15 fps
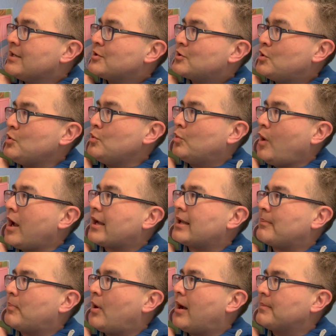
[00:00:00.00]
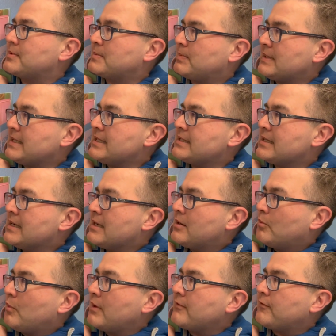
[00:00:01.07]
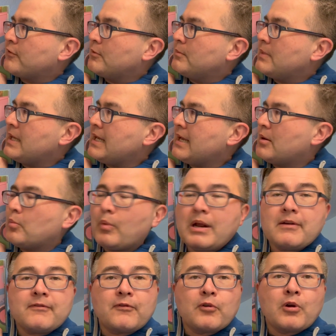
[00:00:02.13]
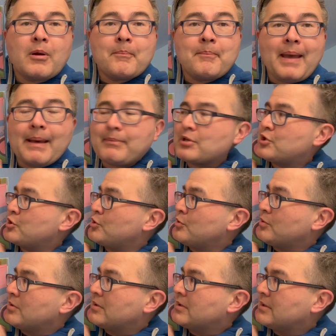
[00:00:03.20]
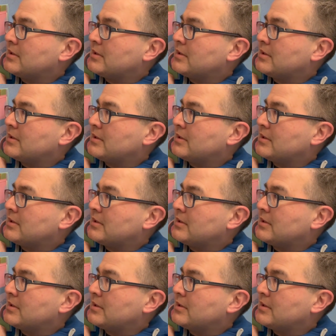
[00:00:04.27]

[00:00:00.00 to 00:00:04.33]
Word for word: Two rocket pops, please. One for me and one for June.